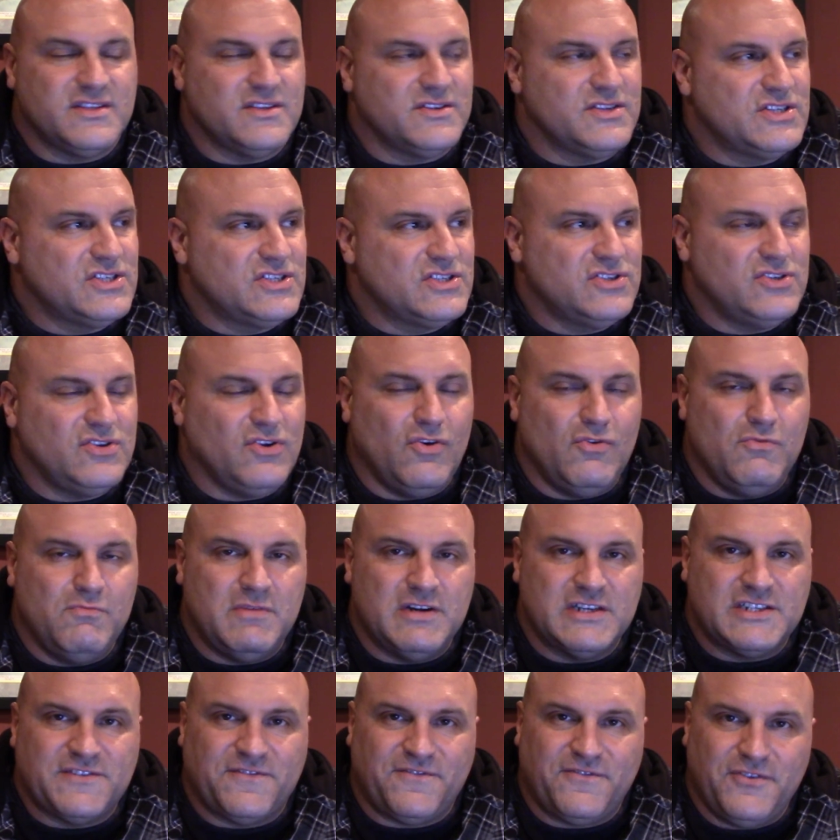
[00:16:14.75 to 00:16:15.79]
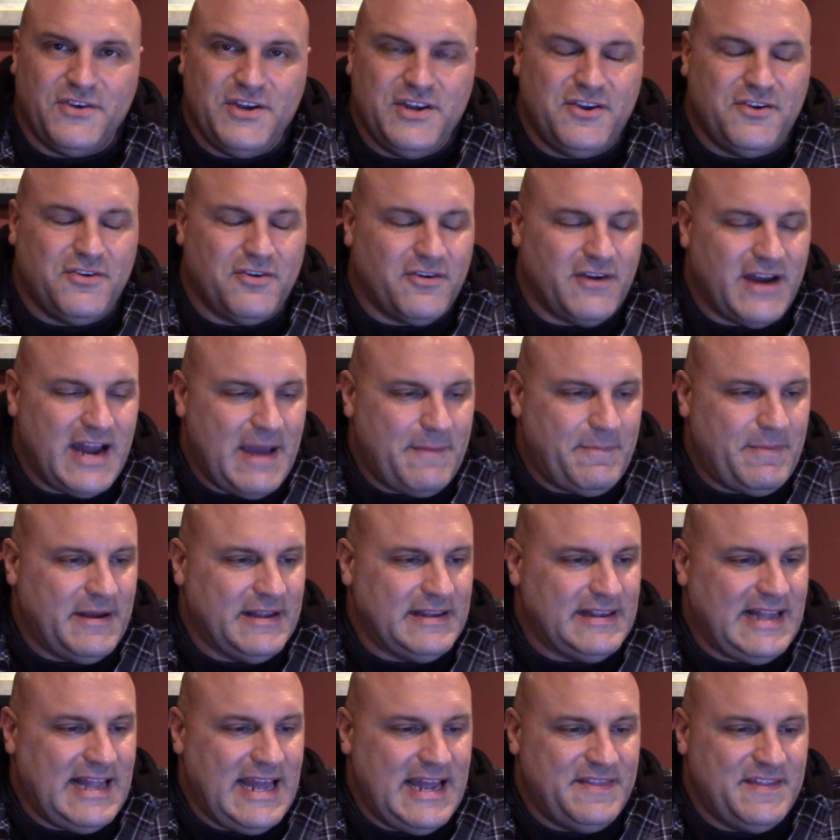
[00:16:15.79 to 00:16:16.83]
There's so much free crap
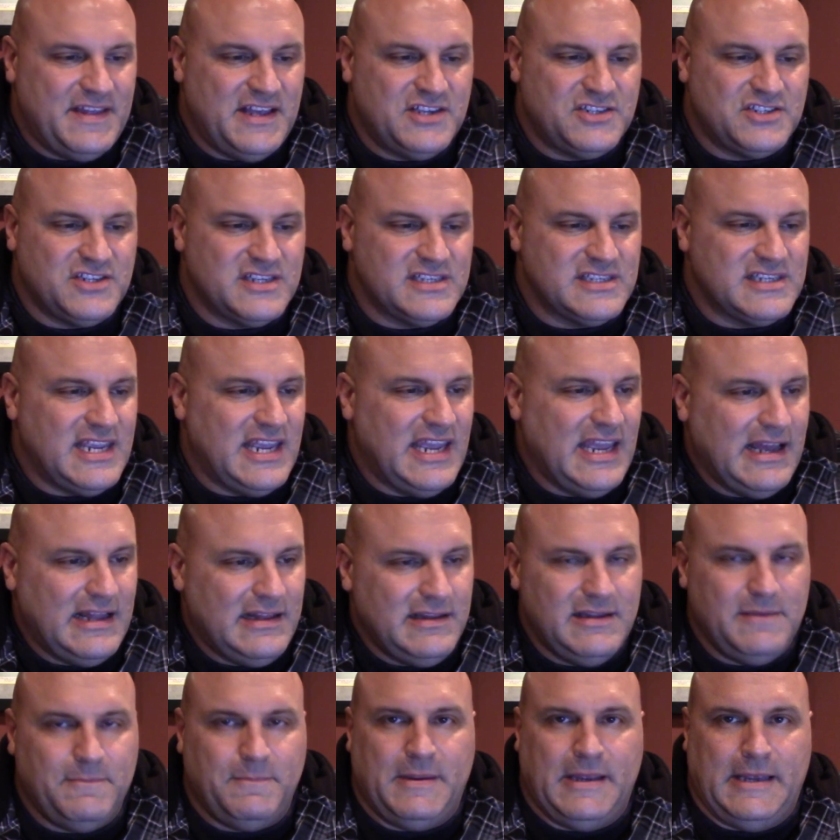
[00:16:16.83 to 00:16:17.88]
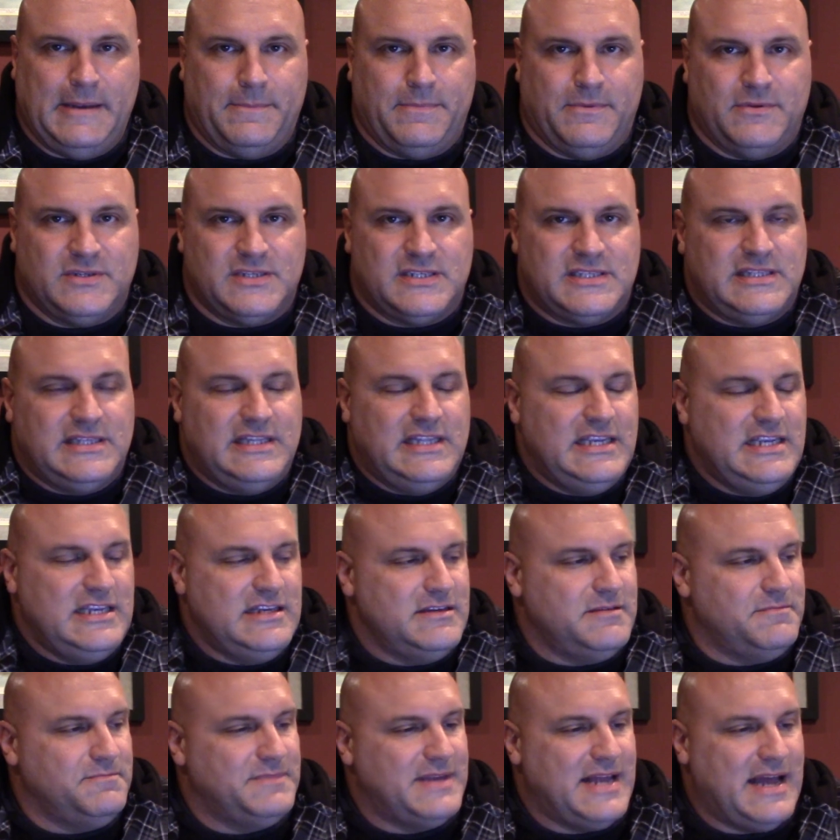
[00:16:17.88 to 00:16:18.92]
online that is just killing people, just leading
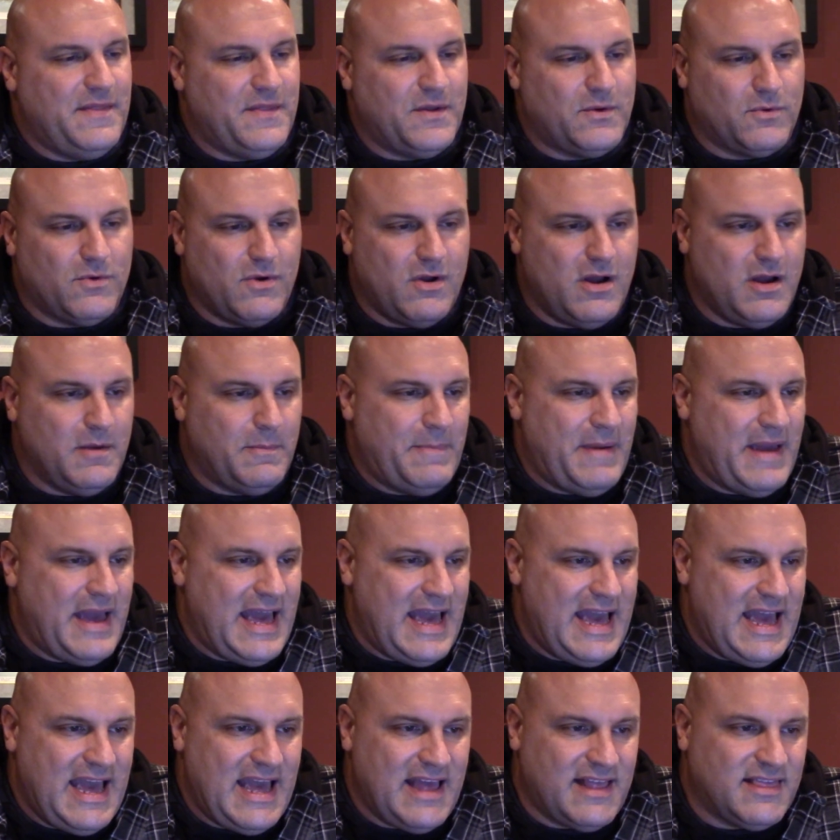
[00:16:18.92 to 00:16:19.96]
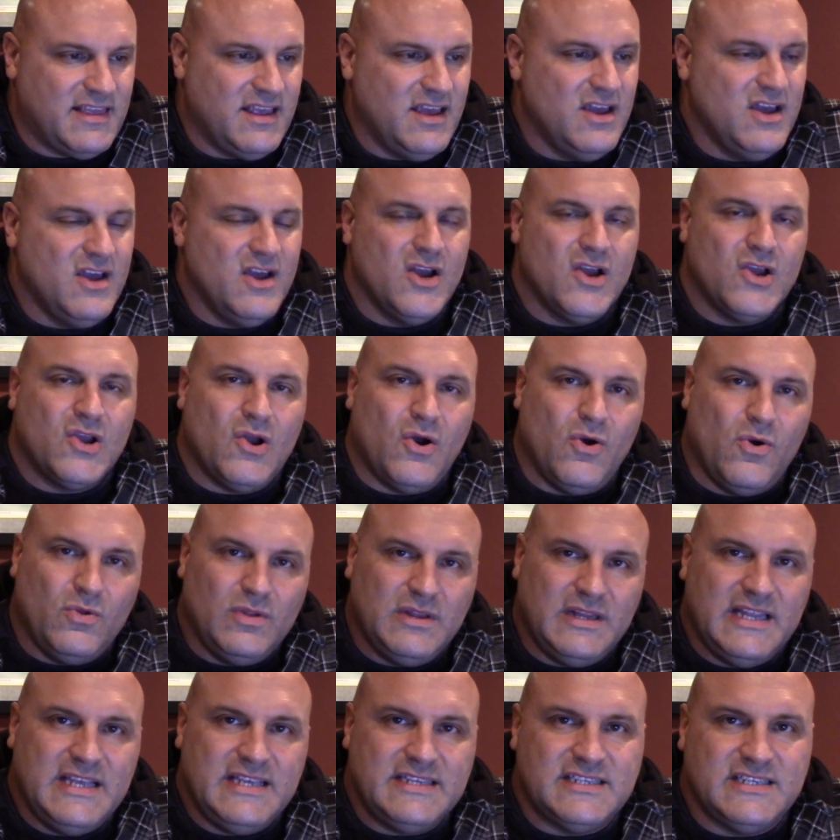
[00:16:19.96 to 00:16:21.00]
them down the wrong path. Go
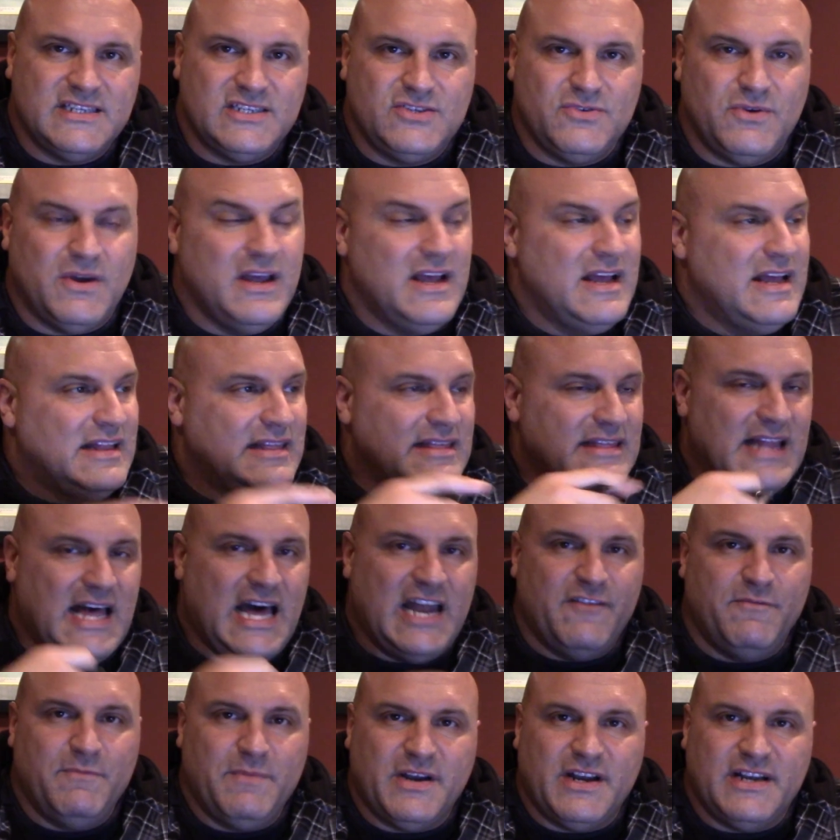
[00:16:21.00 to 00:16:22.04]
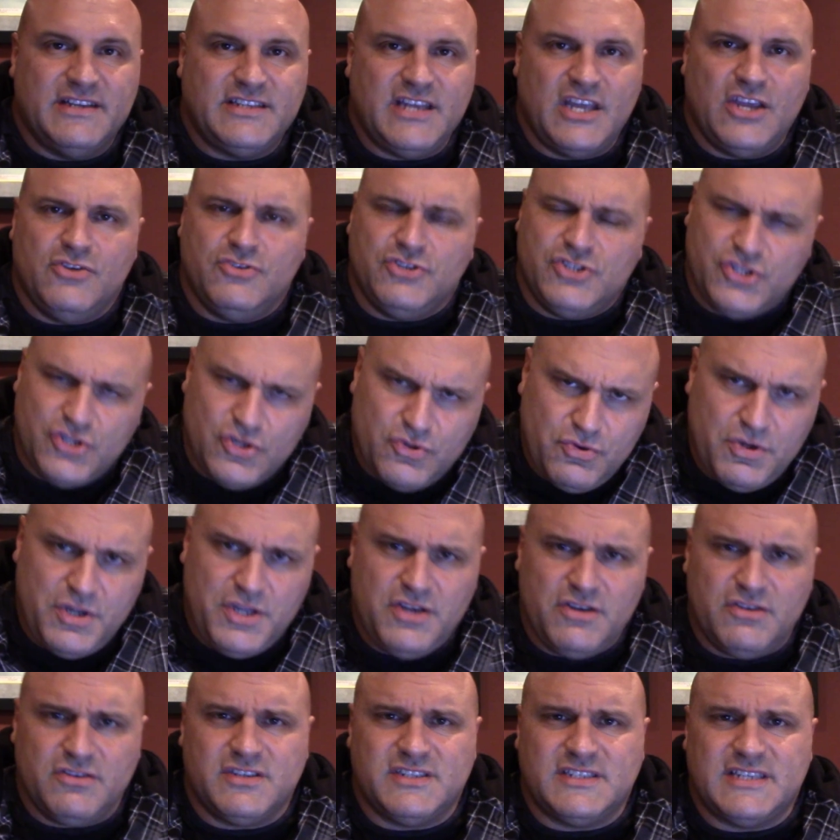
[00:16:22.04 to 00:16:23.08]
listen to it. A lot of them are going to tell you, do it
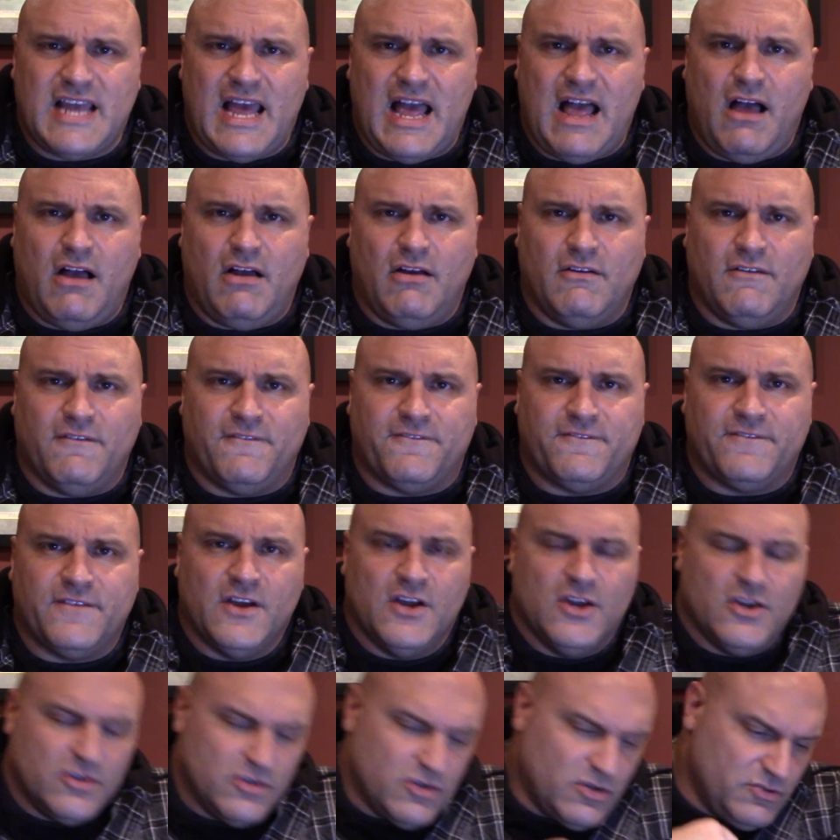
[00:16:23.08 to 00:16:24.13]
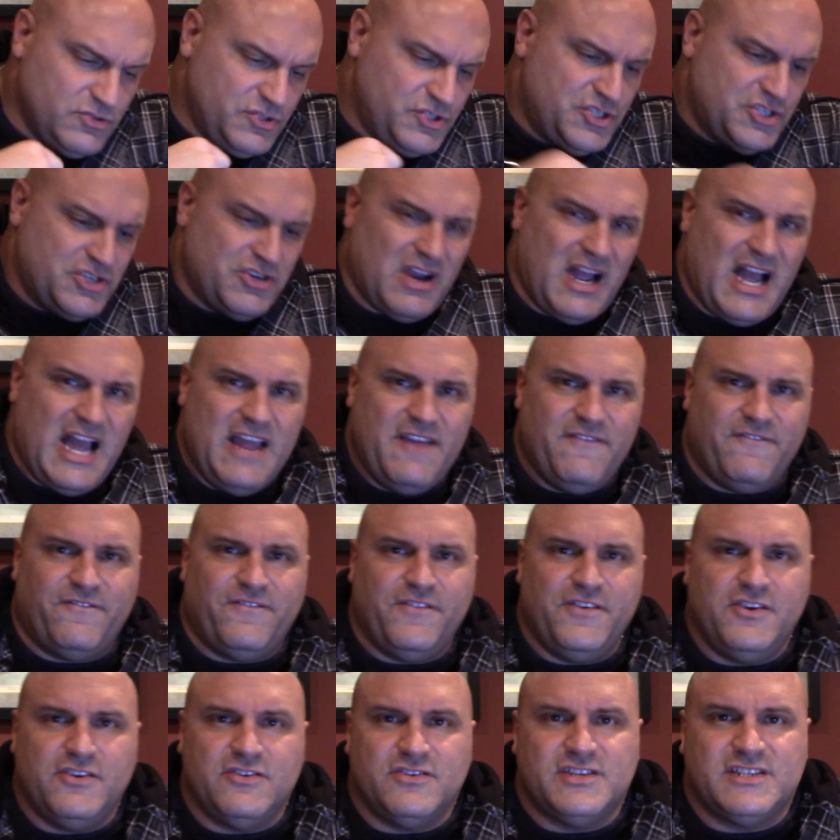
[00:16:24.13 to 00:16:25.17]
yourself. Go drive
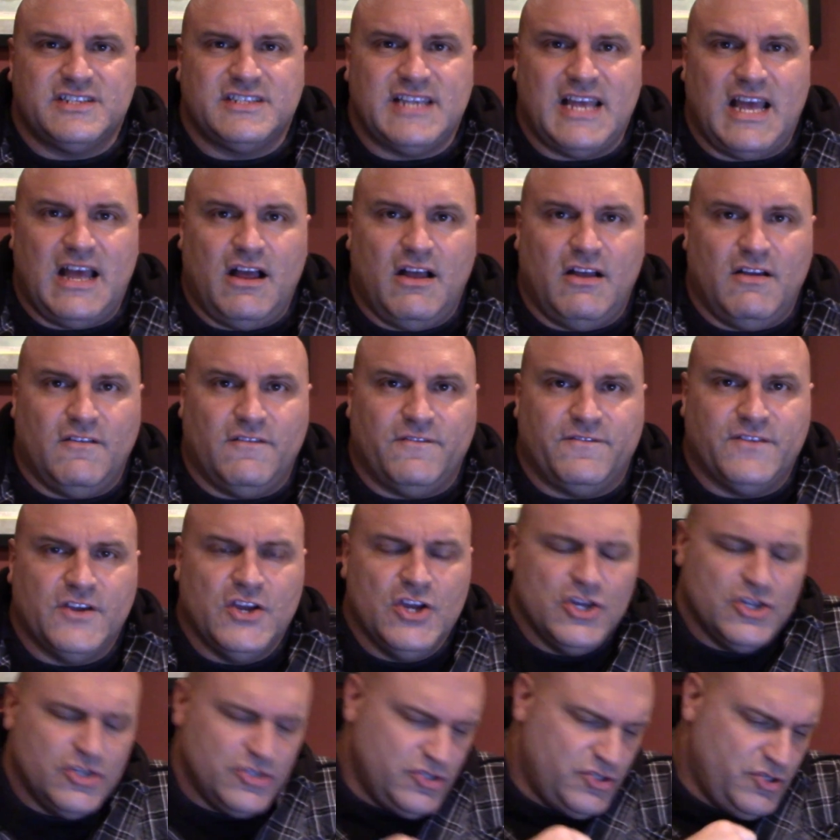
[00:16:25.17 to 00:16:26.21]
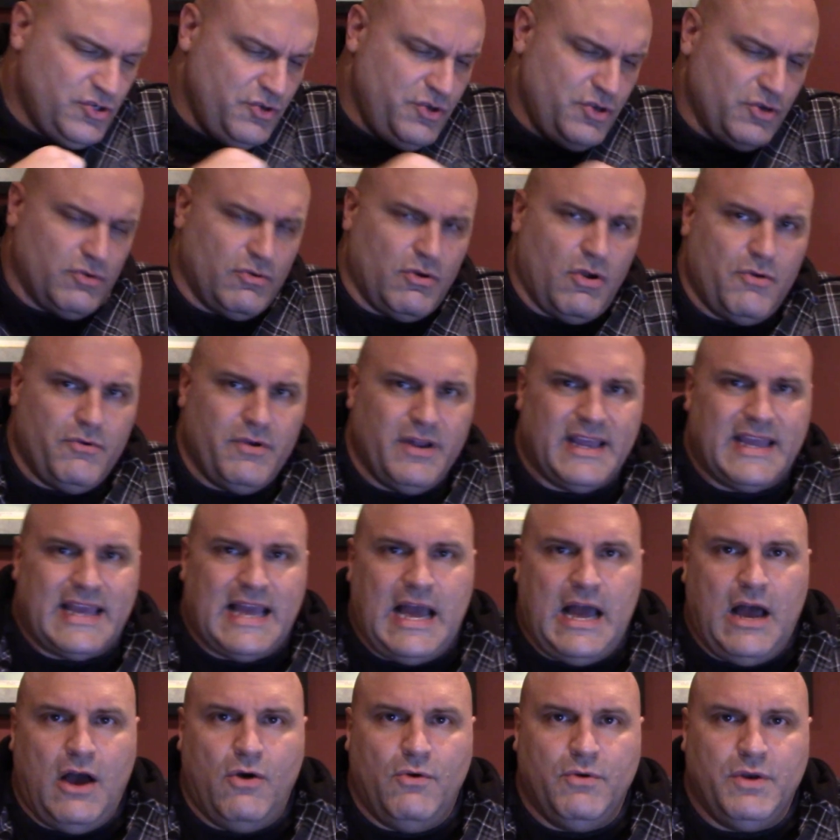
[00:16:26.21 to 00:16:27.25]
for yourself. Do your own
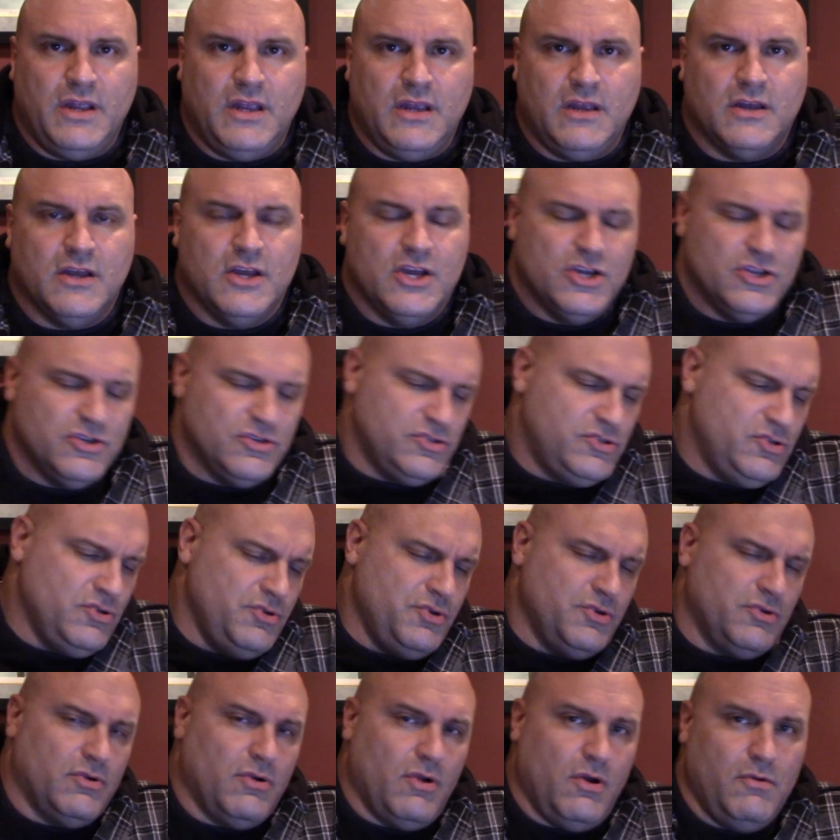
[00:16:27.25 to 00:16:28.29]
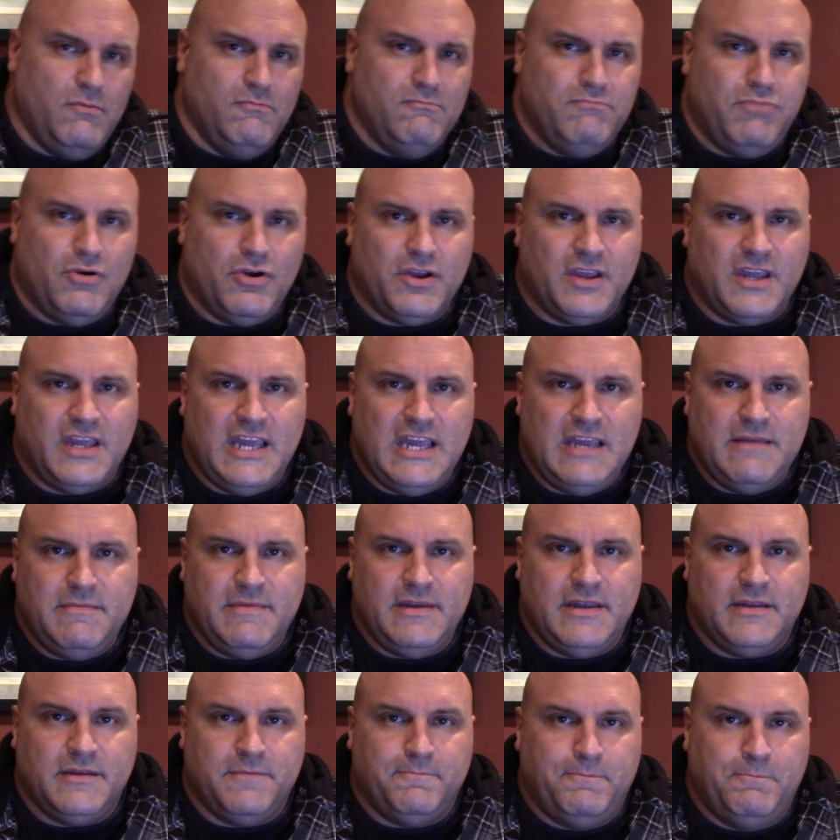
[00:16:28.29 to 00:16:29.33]
accounting. Do your own
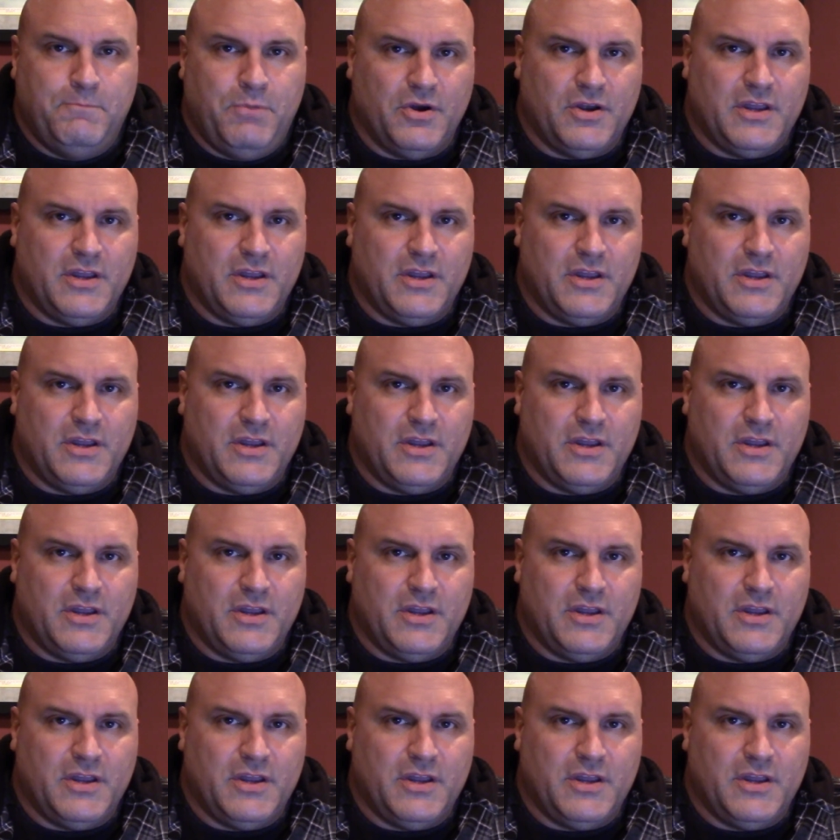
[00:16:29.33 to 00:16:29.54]
bookkeeping.